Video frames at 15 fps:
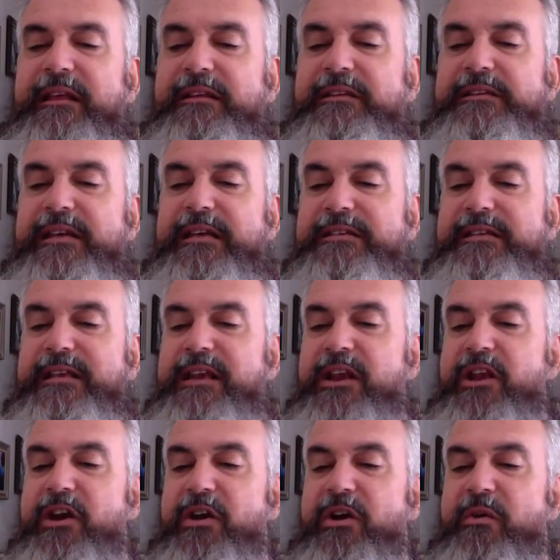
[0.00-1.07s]
that says
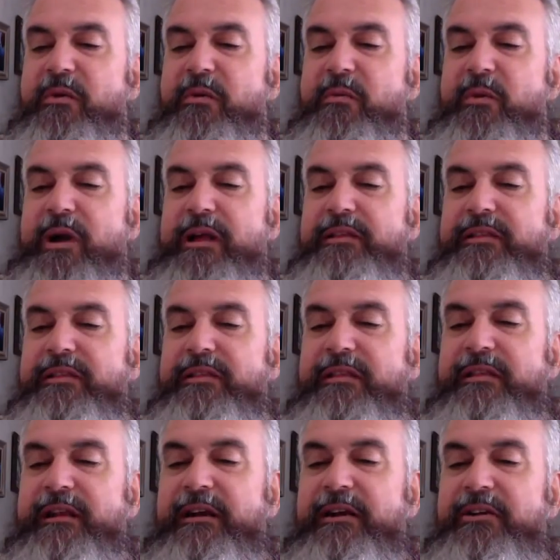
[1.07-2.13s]
they know what
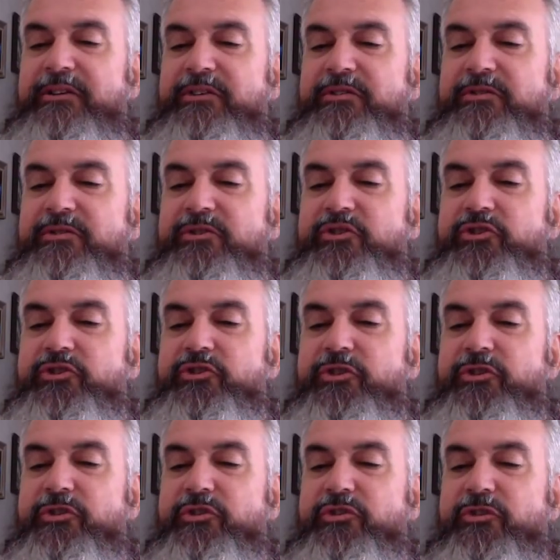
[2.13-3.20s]
their
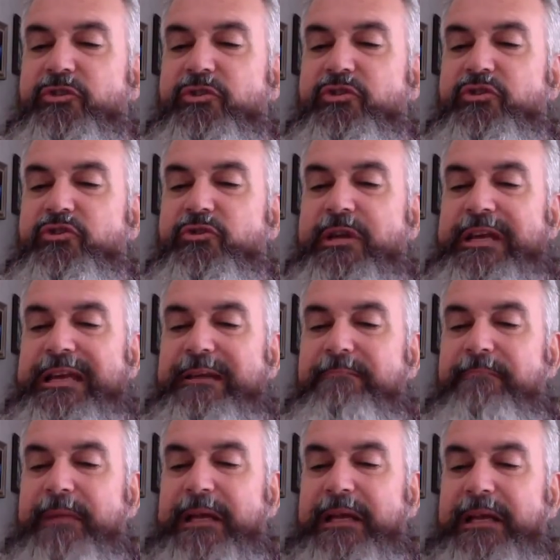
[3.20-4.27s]

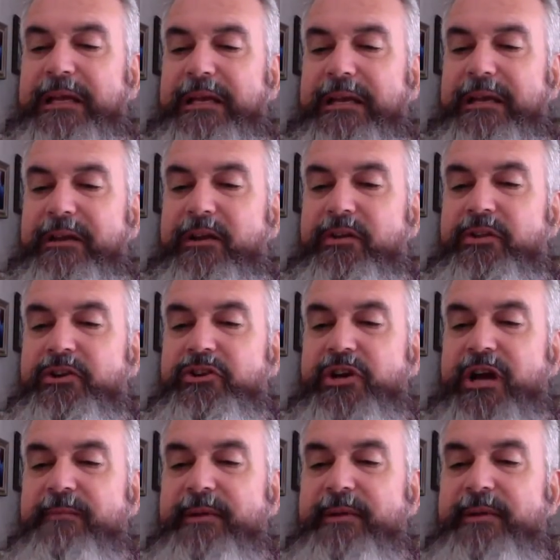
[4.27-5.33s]
dream is, or their
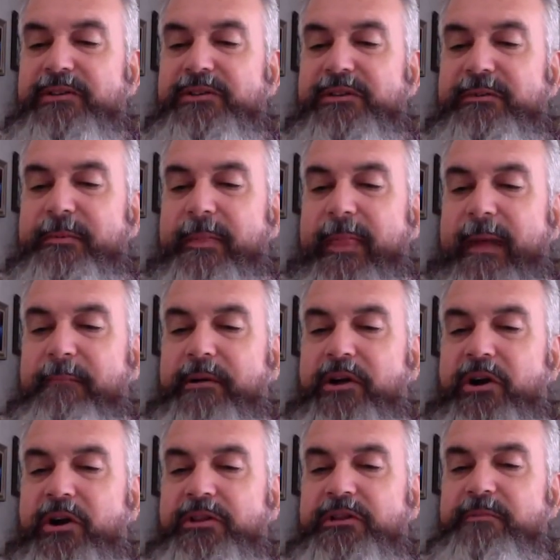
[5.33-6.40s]
job is. I'm
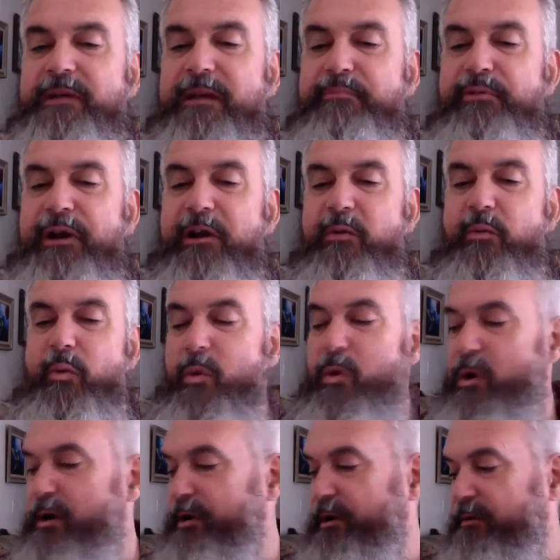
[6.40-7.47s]
called to be a prayer
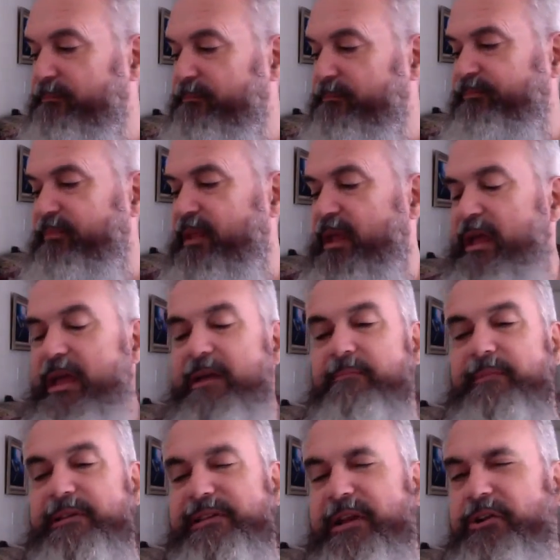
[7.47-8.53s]
warrior.
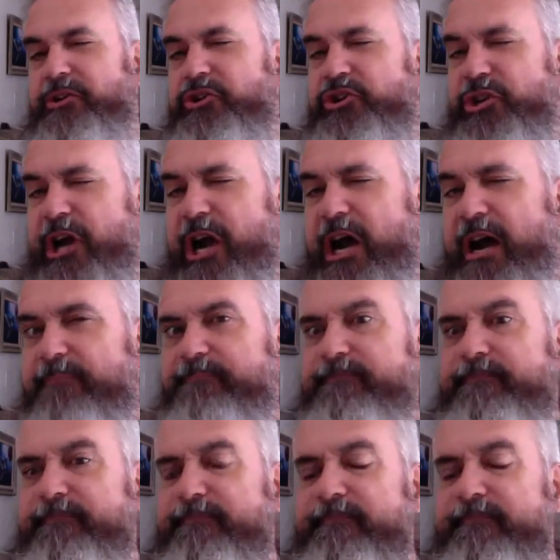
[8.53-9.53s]
But is that your job?